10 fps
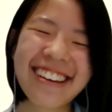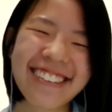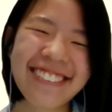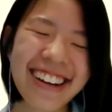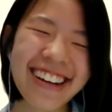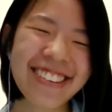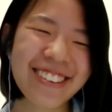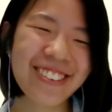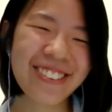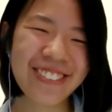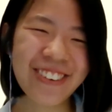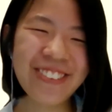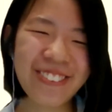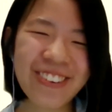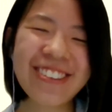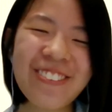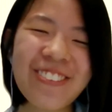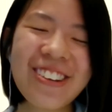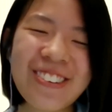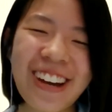Right. So for
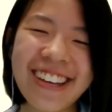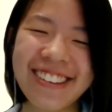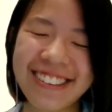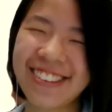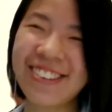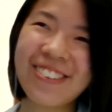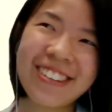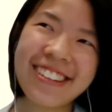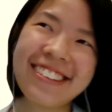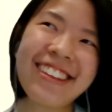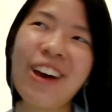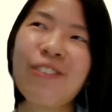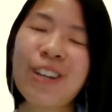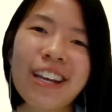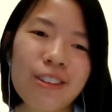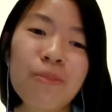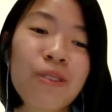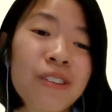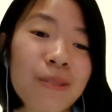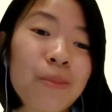someone who has, doesn't have any
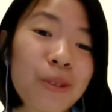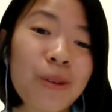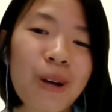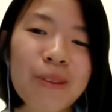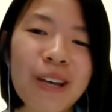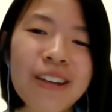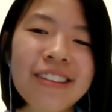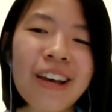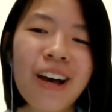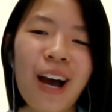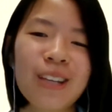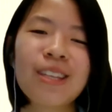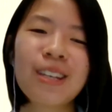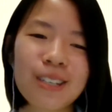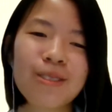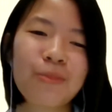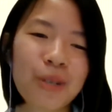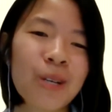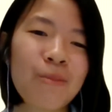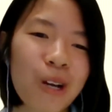experience in building websites, I think it's
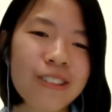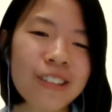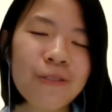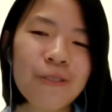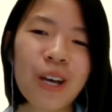pretty impressive.